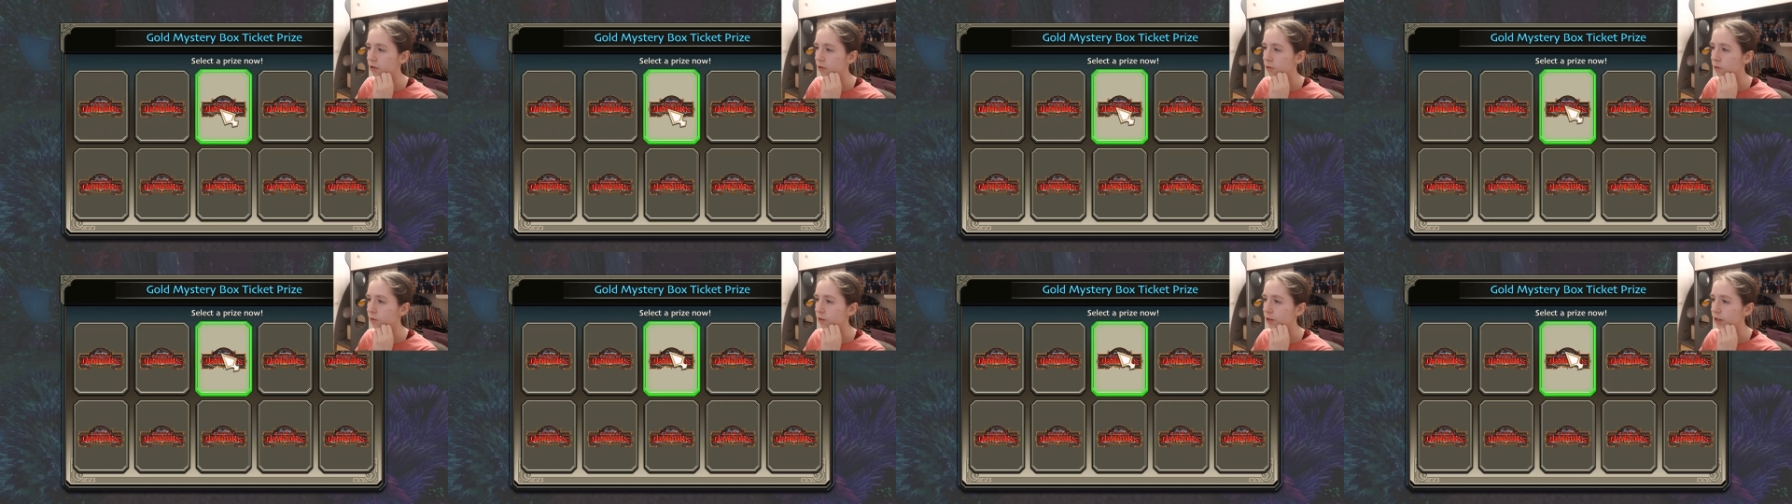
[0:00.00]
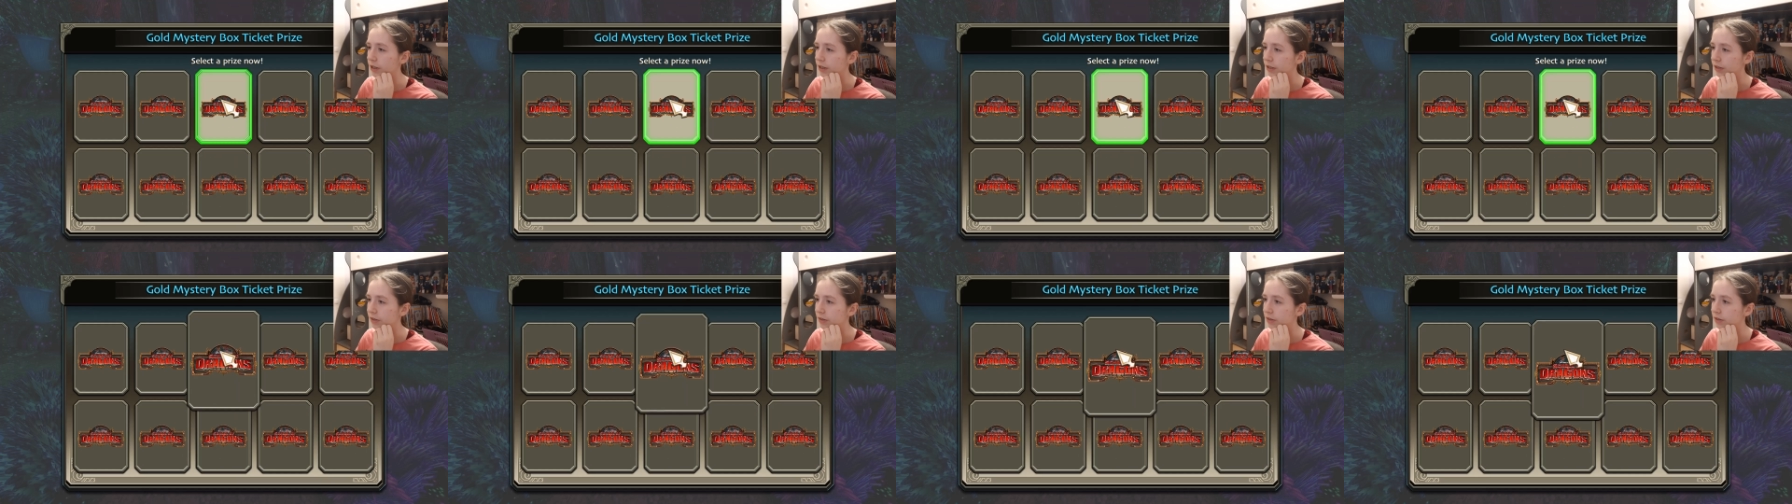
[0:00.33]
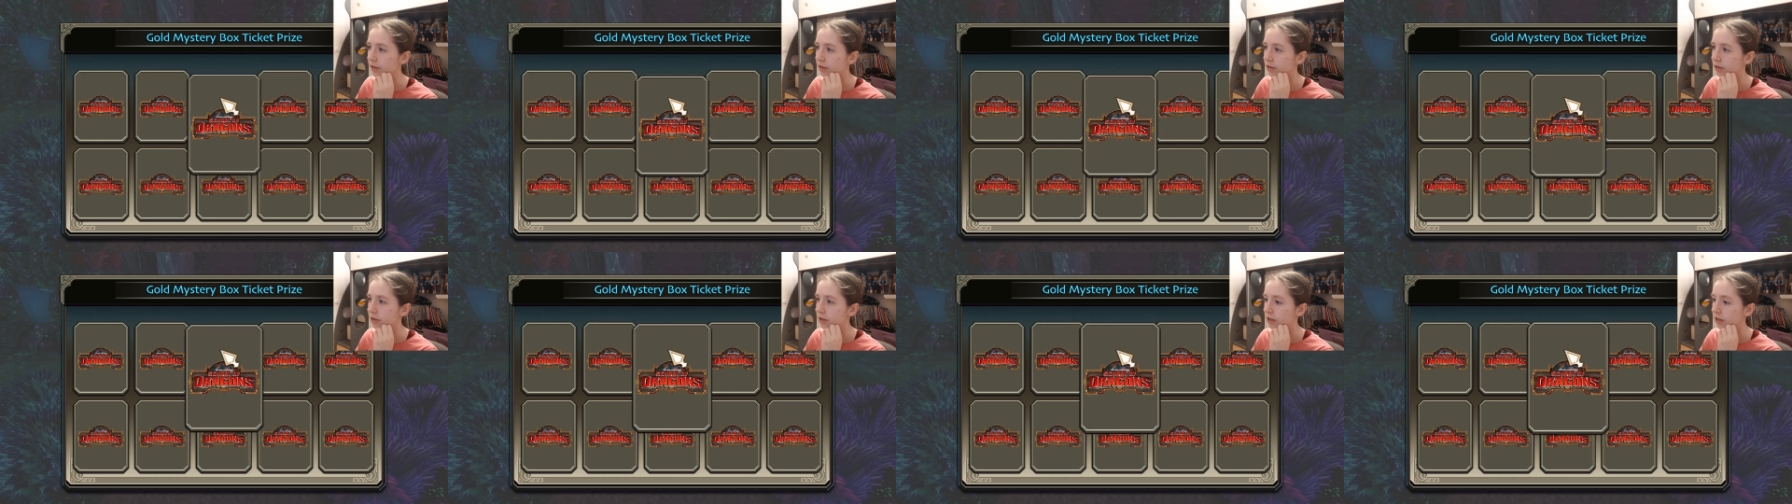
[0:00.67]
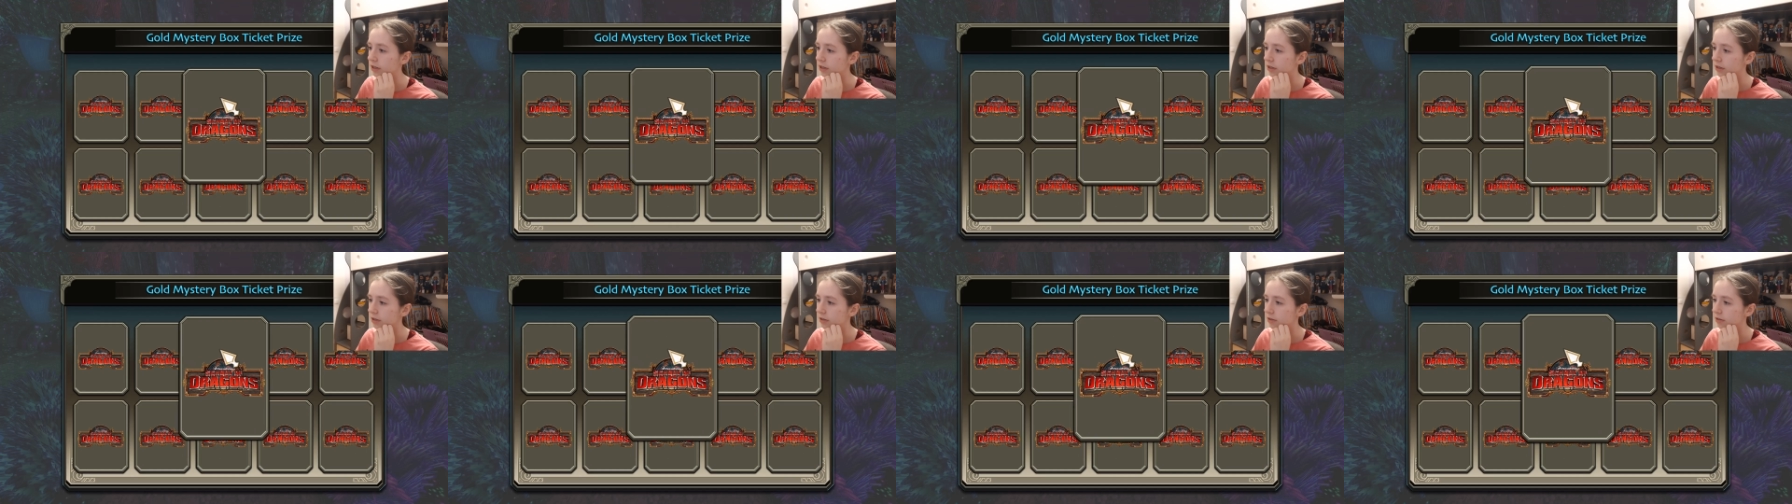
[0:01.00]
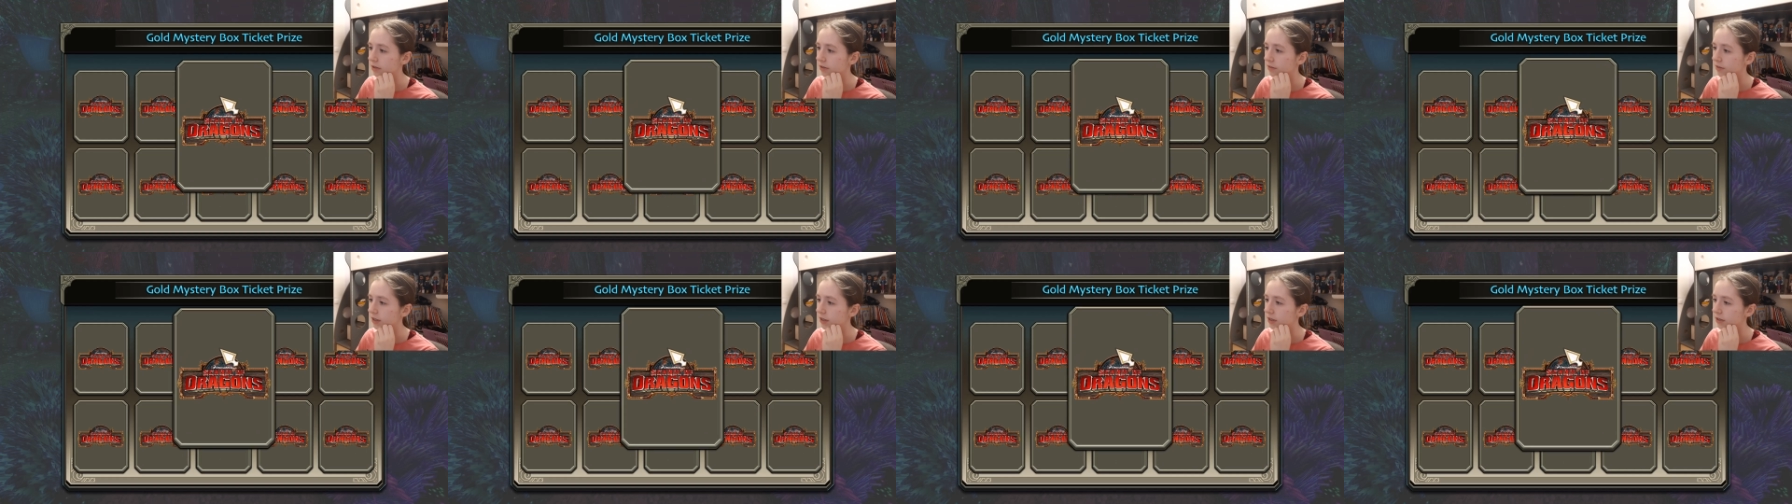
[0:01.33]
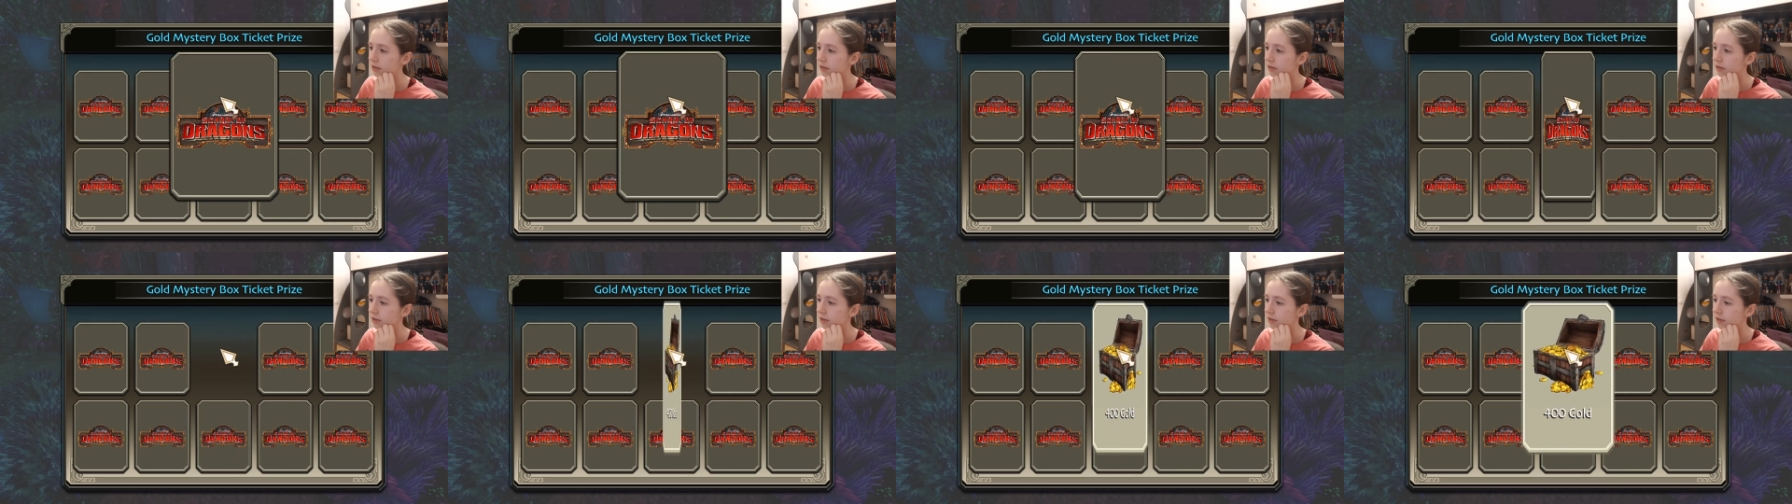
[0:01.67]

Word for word: coins. Not even.